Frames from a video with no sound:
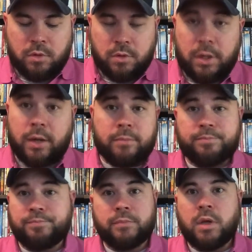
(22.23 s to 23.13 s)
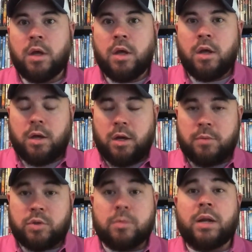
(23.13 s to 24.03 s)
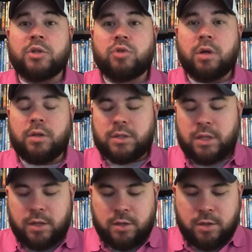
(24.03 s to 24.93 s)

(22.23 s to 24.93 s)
yeah. So I'm kind of struggling today.